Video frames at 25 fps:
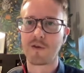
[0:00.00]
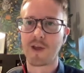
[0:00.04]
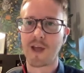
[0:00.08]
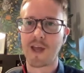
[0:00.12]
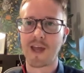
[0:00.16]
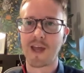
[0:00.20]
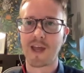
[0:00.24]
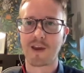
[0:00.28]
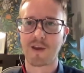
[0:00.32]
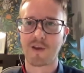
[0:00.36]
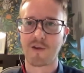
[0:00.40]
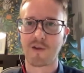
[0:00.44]

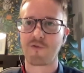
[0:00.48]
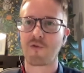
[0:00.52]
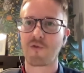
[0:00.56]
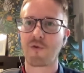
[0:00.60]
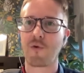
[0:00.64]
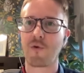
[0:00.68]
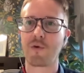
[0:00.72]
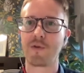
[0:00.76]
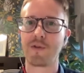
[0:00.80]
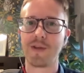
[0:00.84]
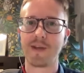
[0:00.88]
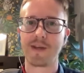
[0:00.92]
and
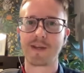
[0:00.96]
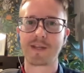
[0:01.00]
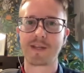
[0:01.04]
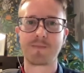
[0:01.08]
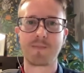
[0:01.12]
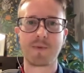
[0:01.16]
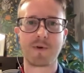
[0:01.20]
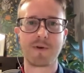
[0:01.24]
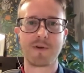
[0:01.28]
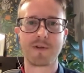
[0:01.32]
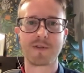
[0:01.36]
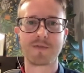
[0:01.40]
control the
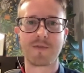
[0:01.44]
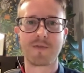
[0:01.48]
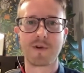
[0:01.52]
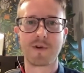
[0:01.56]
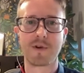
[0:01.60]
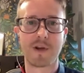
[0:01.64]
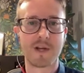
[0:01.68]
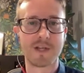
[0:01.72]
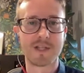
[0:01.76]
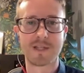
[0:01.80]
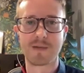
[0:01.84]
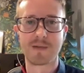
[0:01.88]
experience for our
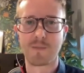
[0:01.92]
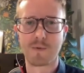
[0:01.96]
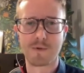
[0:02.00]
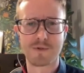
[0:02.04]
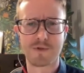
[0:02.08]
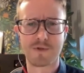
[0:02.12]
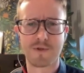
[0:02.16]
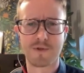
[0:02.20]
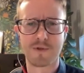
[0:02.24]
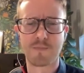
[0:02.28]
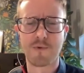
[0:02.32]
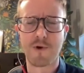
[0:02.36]

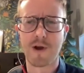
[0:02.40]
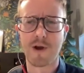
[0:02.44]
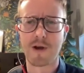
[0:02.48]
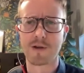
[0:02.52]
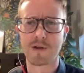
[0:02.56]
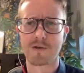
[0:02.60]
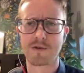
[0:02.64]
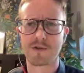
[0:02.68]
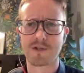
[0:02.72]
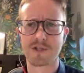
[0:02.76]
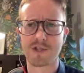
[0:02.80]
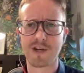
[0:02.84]
customers or the
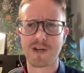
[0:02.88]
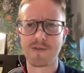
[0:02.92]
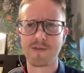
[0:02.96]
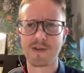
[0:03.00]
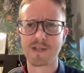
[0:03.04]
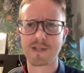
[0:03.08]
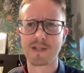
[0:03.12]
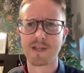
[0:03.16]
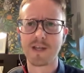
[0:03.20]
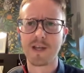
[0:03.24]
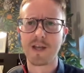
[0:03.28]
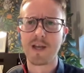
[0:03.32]
product or
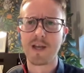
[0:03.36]
service.